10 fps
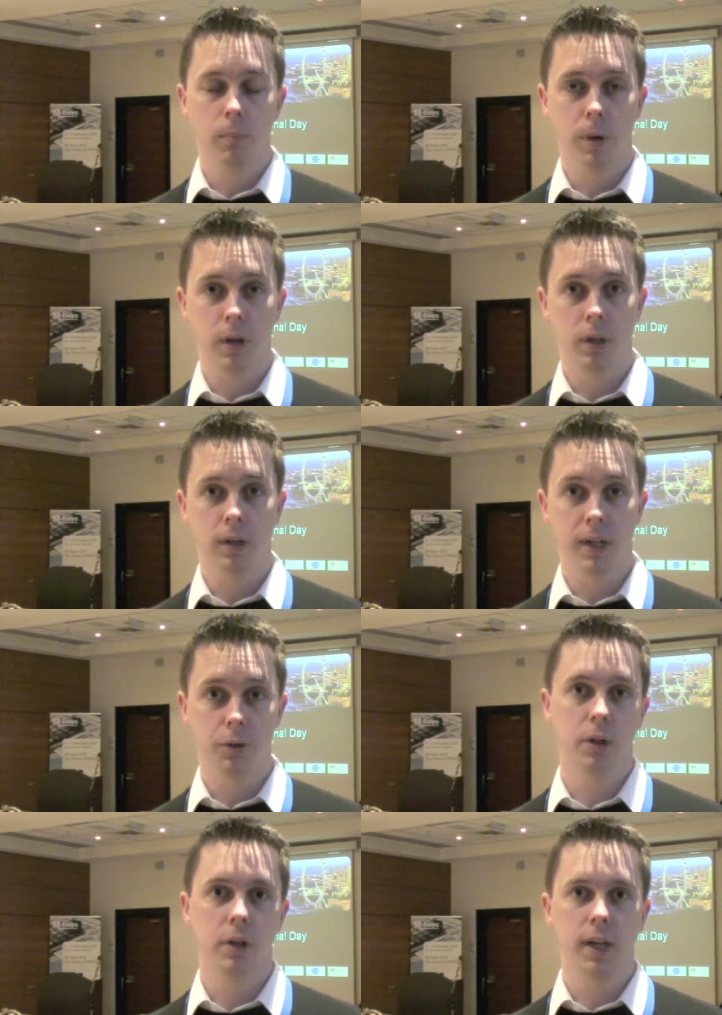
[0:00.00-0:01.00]
But the
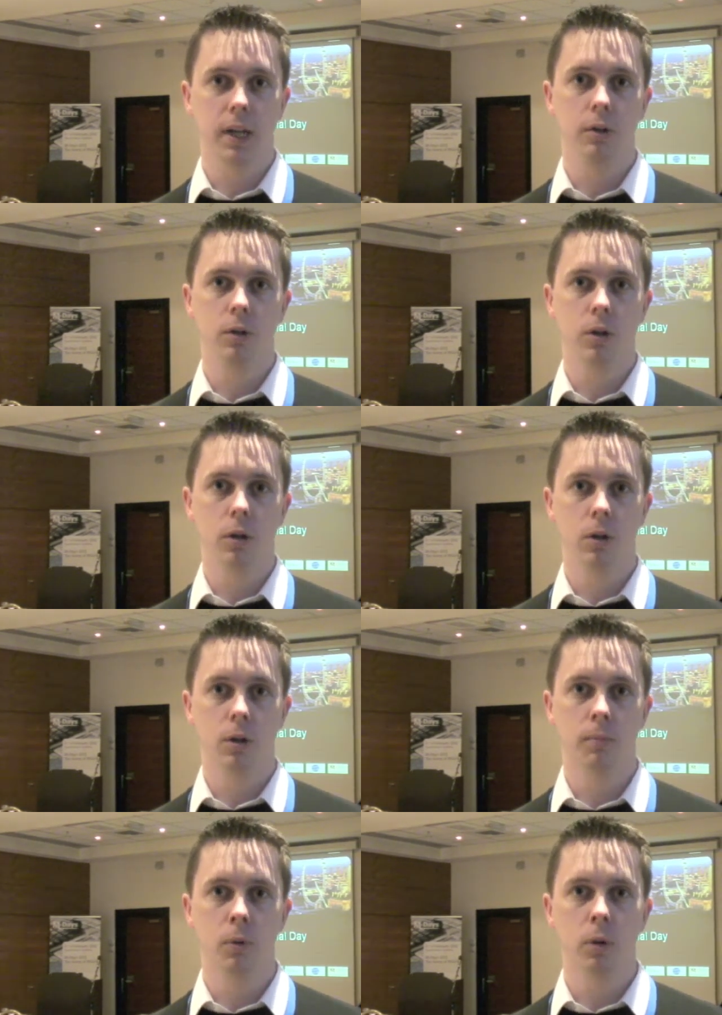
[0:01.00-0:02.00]
downside to that is you've got a
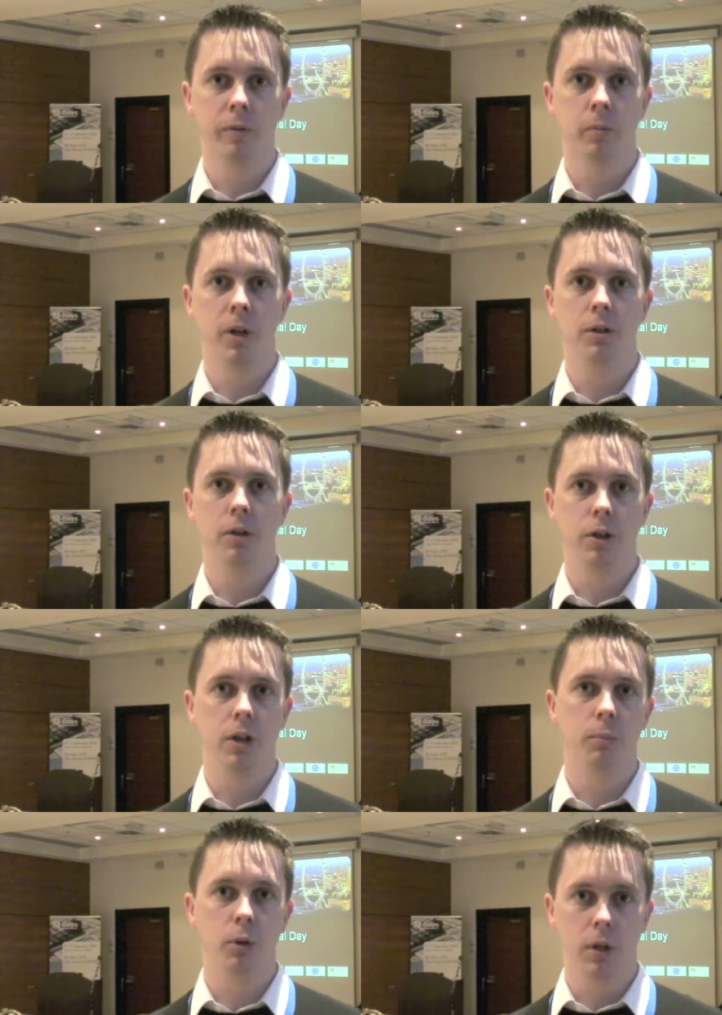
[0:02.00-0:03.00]
lot more information you
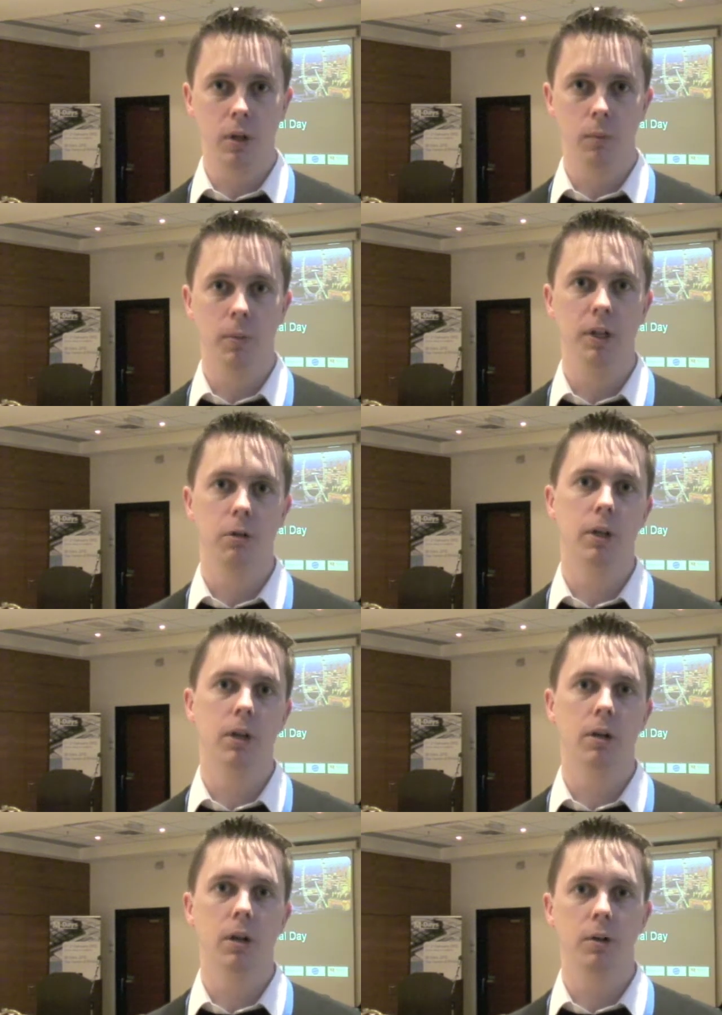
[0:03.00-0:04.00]
need to put in to complete a
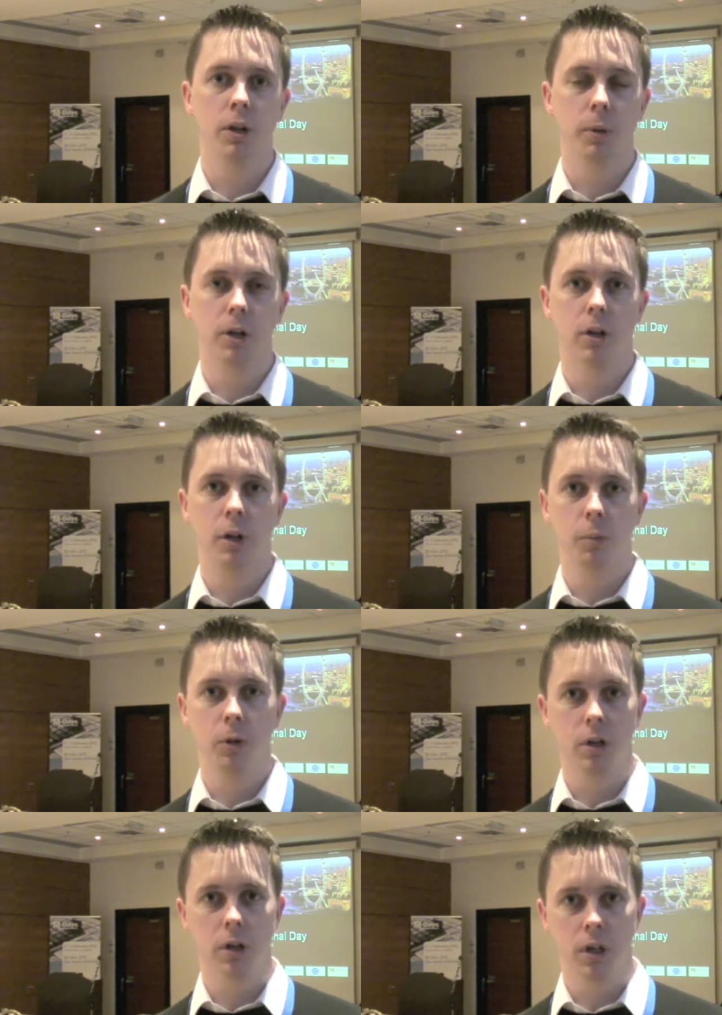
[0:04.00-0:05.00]
credit card. You know, by the time you
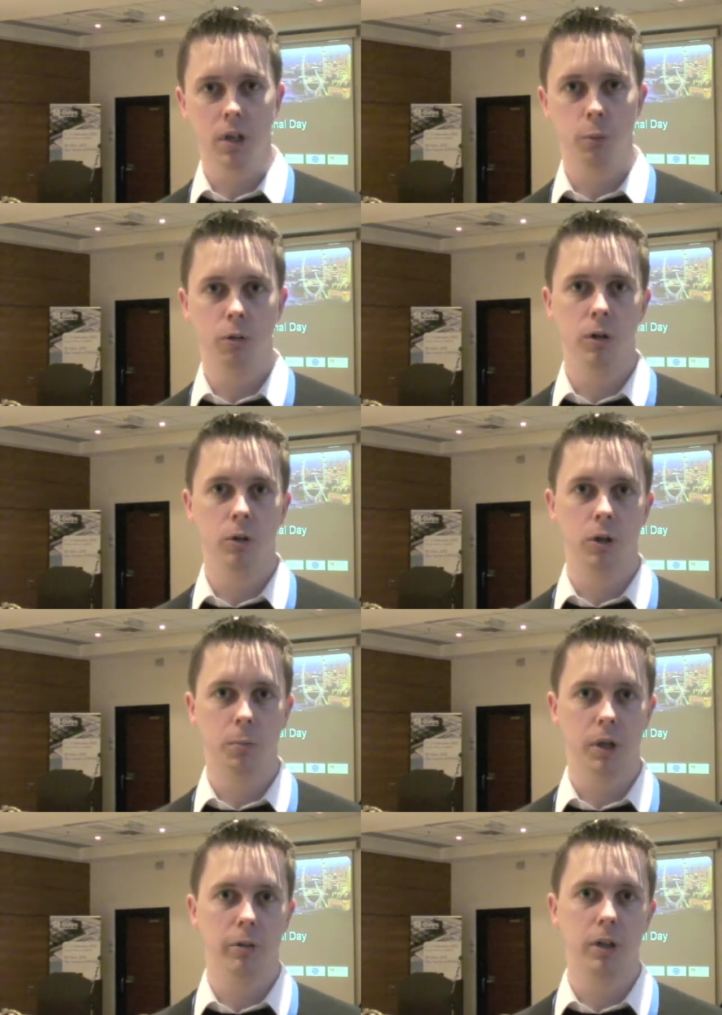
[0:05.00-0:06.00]
put your card number in, your
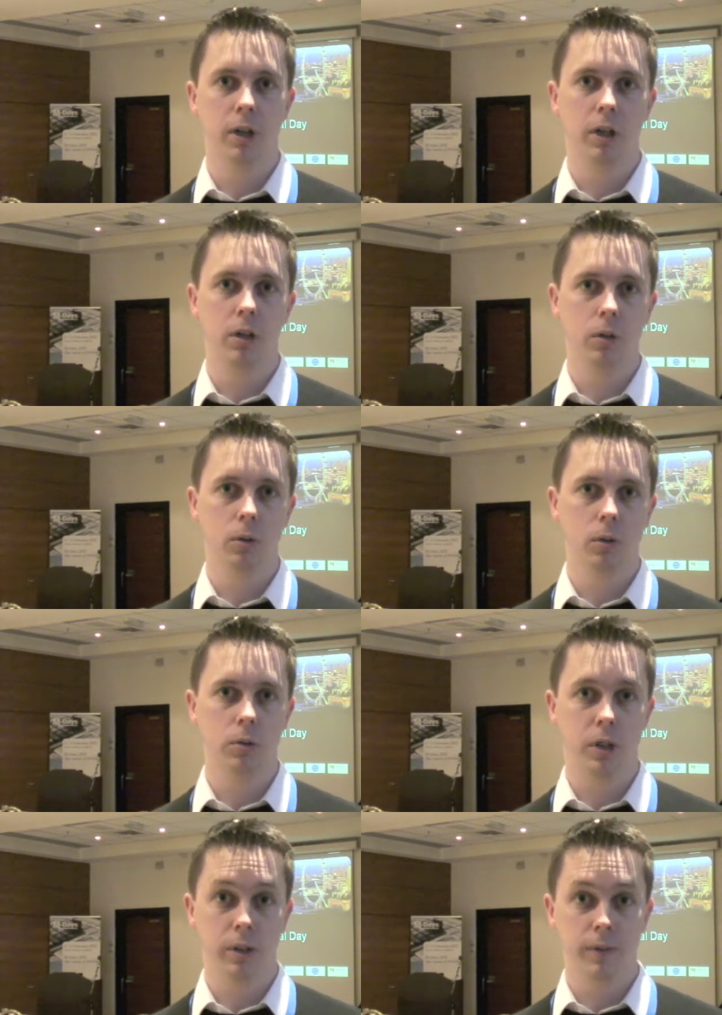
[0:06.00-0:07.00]
expiry date, your
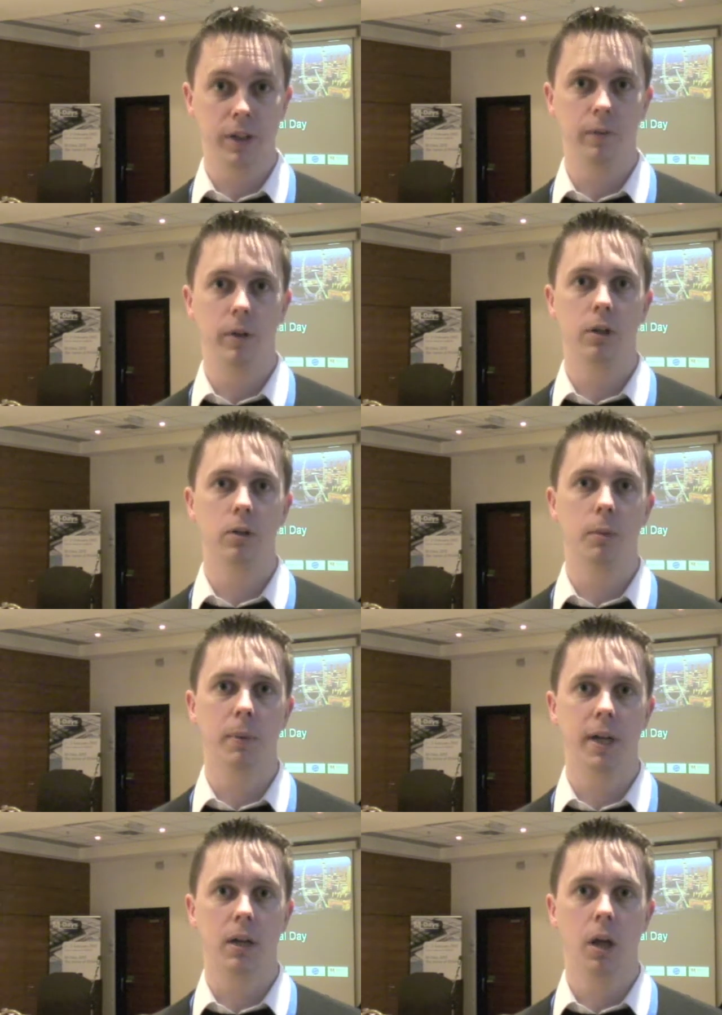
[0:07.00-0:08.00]
CSV figures on the
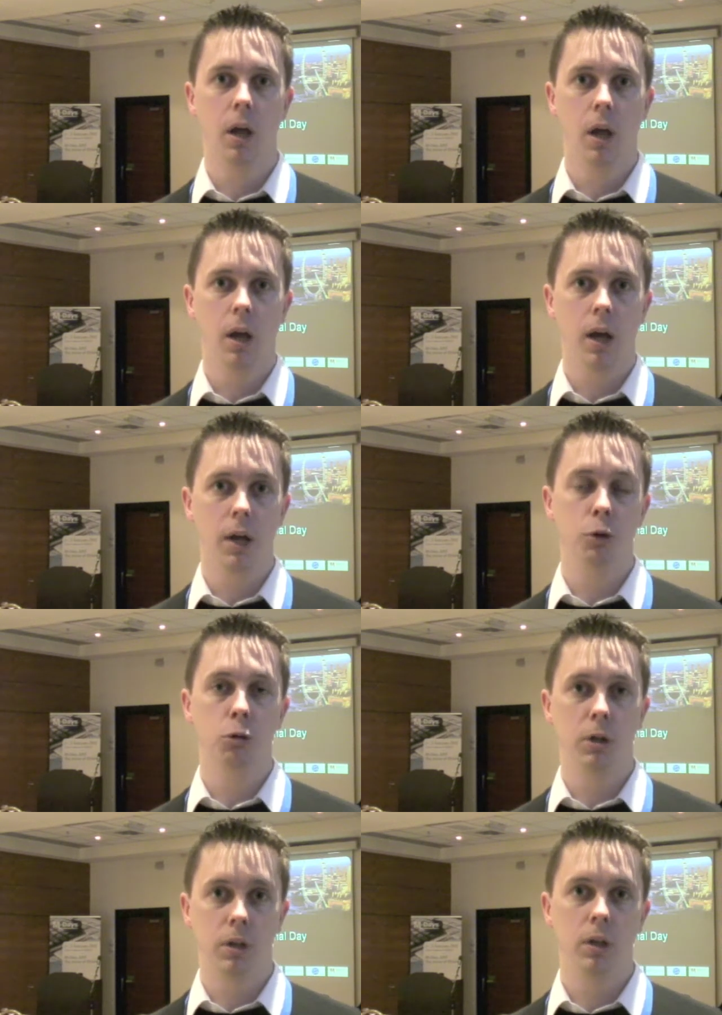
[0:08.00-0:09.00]
back, and your
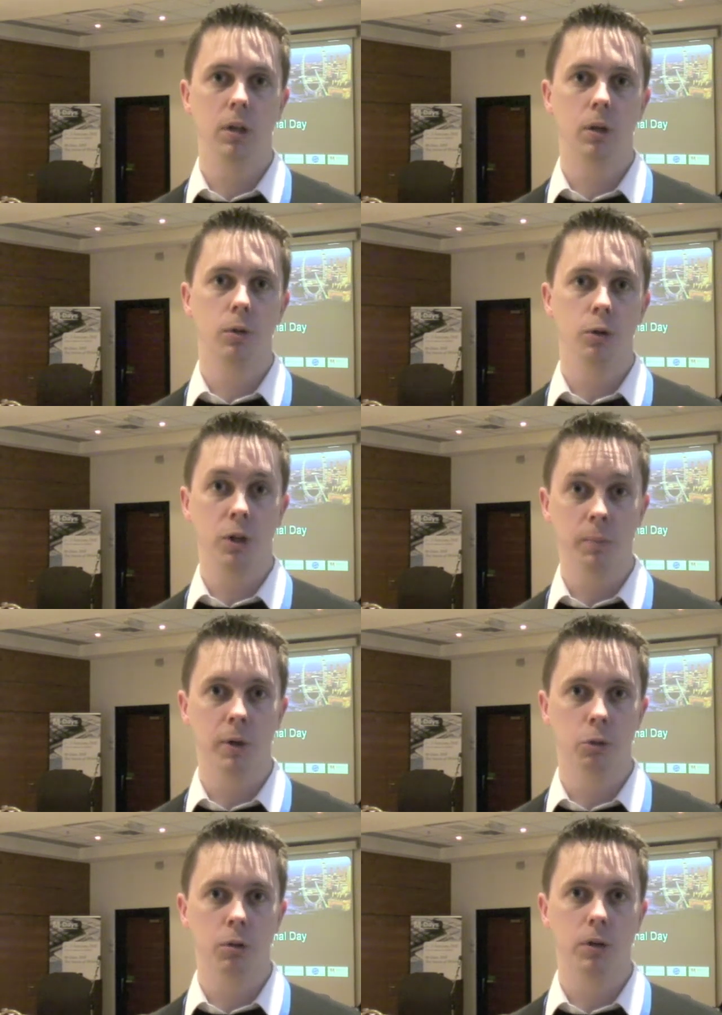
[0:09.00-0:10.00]
address details and your
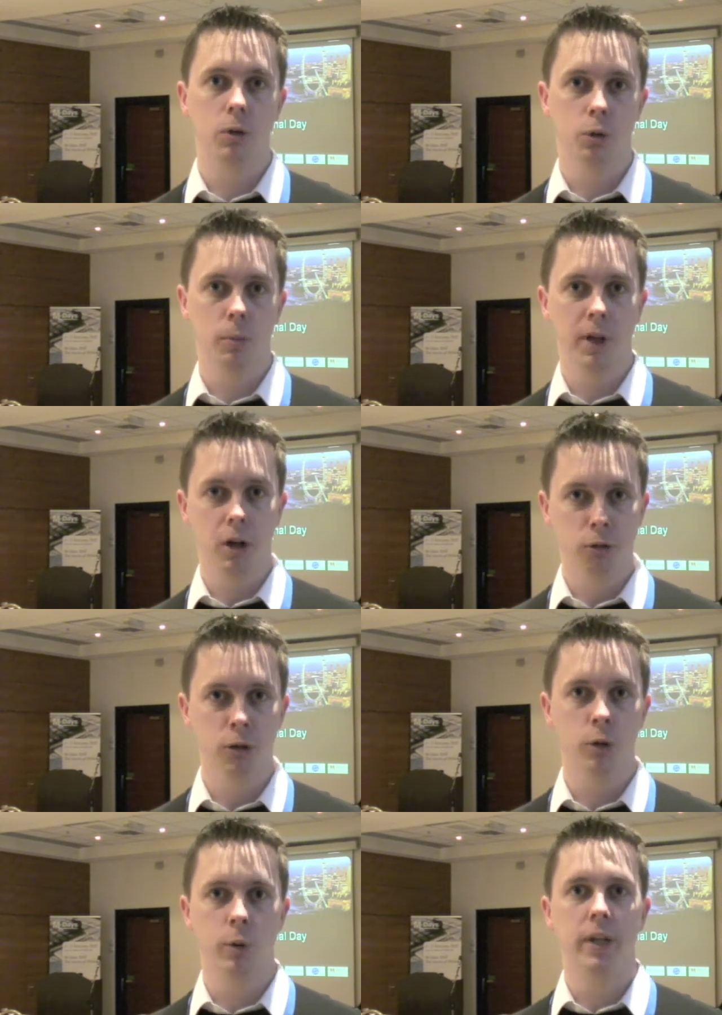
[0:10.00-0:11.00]
email address, you're talking about
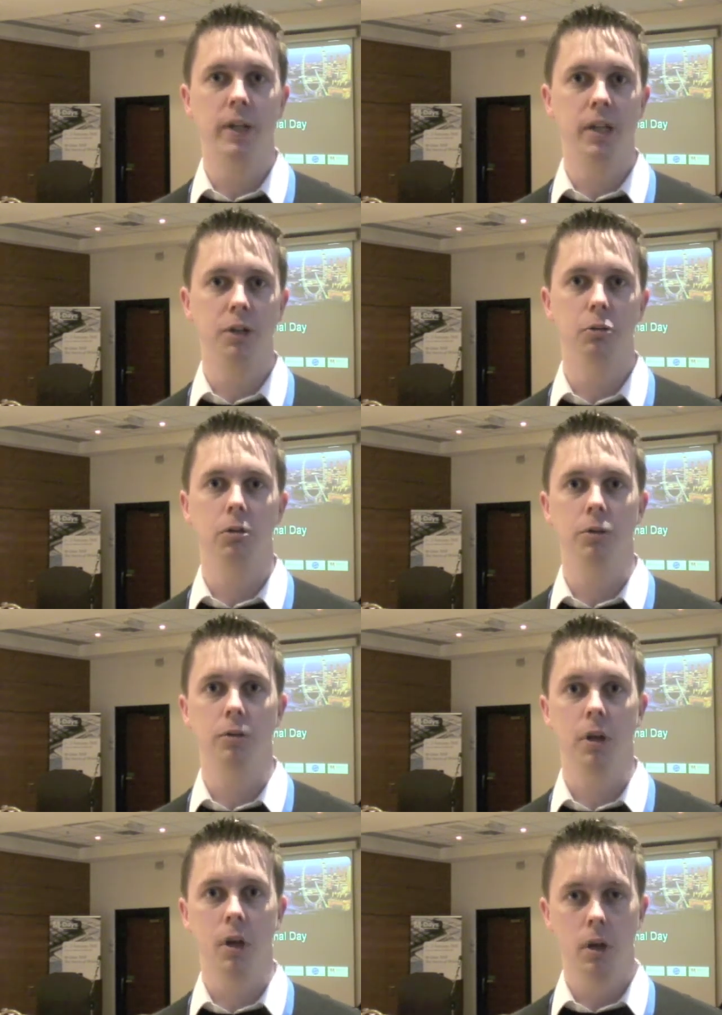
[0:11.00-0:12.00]
120 keystrokes,